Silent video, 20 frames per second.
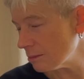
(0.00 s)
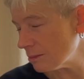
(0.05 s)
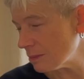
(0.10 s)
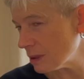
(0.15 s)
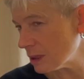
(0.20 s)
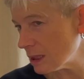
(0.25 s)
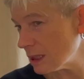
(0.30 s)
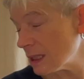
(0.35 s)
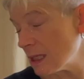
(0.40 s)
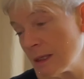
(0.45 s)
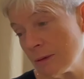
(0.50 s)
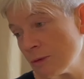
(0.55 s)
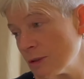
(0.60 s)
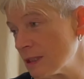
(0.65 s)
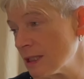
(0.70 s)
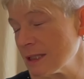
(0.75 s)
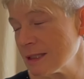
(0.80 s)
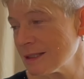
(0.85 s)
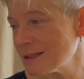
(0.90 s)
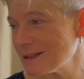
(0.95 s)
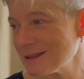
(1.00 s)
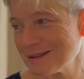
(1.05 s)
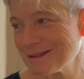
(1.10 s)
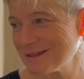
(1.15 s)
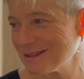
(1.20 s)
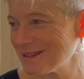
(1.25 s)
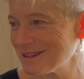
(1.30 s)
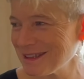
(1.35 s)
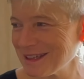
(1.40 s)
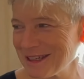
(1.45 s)
But it was his
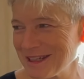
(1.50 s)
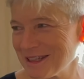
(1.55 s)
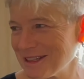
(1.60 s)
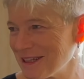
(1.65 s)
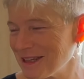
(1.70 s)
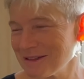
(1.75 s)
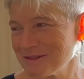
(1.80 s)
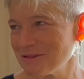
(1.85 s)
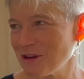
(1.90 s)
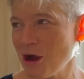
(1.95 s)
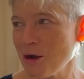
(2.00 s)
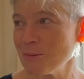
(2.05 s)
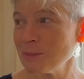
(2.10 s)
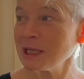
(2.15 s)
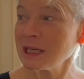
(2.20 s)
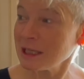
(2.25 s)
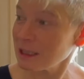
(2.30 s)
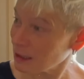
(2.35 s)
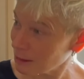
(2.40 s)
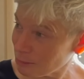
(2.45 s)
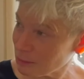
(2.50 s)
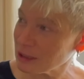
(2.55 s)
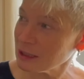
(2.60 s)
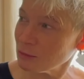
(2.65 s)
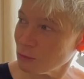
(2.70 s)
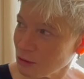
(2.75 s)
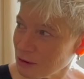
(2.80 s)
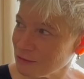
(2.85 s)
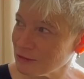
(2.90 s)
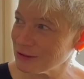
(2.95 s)
thing, and that got me. And I played
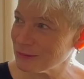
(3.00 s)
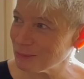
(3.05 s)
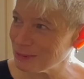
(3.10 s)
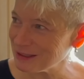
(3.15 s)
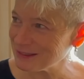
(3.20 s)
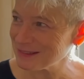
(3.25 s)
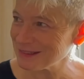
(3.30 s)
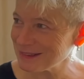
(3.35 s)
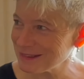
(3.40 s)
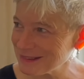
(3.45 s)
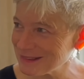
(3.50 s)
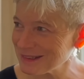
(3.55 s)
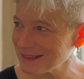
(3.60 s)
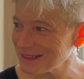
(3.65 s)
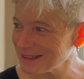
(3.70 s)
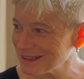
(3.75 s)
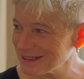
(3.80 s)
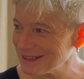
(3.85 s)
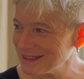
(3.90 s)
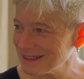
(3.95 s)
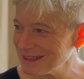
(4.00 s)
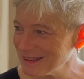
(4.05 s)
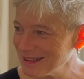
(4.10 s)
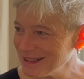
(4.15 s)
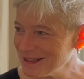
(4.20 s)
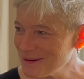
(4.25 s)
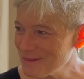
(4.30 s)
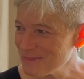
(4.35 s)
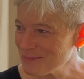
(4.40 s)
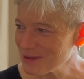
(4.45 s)
one of his pieces, and
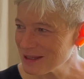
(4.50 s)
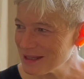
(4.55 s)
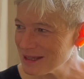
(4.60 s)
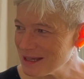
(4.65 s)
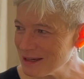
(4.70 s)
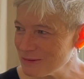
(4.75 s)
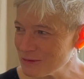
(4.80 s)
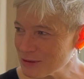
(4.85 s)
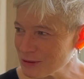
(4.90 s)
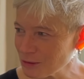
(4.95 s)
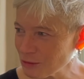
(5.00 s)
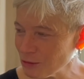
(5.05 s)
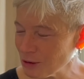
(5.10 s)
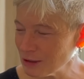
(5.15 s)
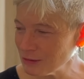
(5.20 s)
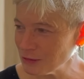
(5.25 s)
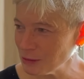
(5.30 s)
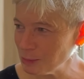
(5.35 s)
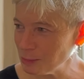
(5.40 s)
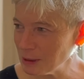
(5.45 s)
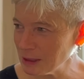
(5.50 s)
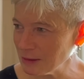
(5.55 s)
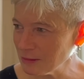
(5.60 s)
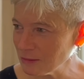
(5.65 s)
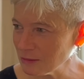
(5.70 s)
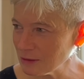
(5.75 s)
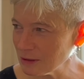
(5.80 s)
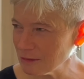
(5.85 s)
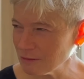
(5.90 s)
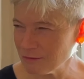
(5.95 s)
it was a crazy
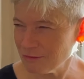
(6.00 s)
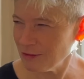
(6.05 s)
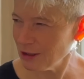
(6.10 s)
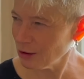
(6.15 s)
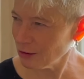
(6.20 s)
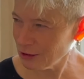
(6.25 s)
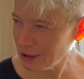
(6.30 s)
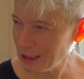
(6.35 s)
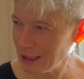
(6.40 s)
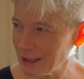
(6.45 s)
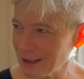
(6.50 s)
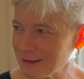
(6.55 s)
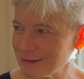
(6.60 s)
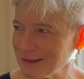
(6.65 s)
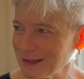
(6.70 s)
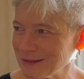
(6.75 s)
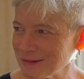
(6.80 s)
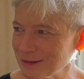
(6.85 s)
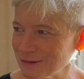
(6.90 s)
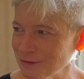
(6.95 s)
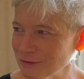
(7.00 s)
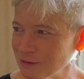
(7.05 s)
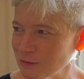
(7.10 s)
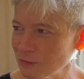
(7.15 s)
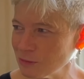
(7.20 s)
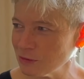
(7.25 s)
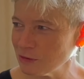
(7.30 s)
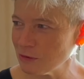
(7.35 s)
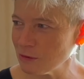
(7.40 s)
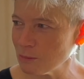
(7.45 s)
piece. Very excessive. It
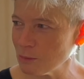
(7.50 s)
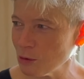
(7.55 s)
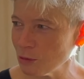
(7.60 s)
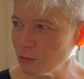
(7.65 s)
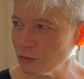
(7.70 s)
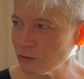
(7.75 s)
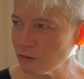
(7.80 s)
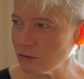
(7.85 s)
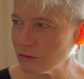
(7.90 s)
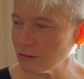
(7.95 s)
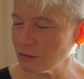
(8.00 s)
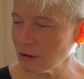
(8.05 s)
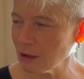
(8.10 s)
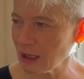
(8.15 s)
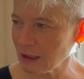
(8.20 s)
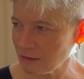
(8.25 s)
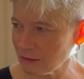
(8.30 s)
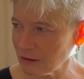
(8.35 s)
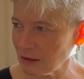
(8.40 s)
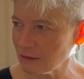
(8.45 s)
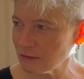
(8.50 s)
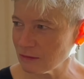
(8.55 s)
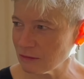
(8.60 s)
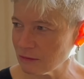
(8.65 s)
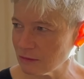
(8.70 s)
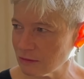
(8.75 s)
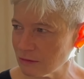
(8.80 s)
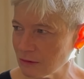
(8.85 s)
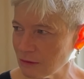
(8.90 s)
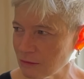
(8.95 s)
was the most
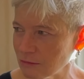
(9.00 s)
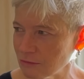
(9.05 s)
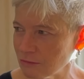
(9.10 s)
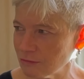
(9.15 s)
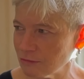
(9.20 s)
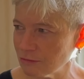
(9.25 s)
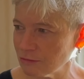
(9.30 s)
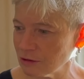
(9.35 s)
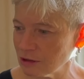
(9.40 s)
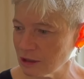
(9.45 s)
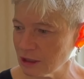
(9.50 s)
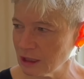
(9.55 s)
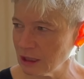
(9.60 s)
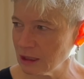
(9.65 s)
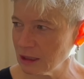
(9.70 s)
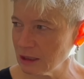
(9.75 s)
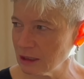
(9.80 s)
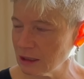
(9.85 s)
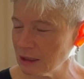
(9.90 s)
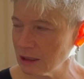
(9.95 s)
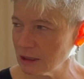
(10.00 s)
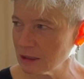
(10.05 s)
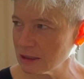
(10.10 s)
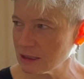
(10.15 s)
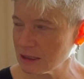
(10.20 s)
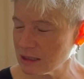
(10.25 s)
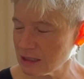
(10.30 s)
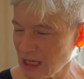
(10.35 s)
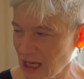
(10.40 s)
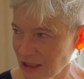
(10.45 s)
excessively
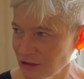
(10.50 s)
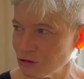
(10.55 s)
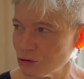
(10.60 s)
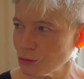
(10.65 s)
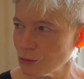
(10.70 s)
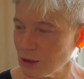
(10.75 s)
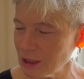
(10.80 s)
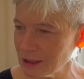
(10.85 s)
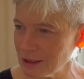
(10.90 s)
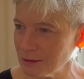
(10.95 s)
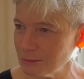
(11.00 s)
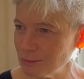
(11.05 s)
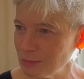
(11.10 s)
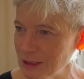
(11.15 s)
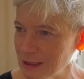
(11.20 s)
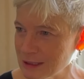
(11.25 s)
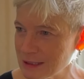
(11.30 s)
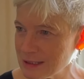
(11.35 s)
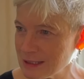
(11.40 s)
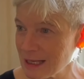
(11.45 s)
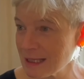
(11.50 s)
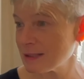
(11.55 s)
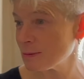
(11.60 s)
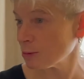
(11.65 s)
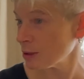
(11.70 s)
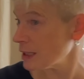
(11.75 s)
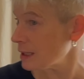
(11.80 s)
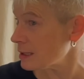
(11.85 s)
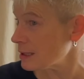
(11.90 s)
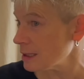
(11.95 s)
saturated piece. That's
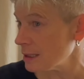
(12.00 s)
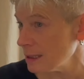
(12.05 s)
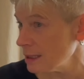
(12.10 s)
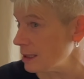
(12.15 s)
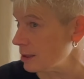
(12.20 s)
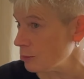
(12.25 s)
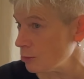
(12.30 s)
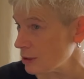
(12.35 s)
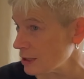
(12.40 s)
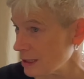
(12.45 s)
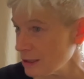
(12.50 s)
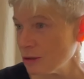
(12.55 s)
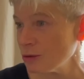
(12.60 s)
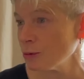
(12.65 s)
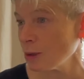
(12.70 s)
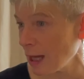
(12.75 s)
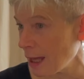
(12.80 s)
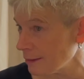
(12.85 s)
what his okay. he was into yeah.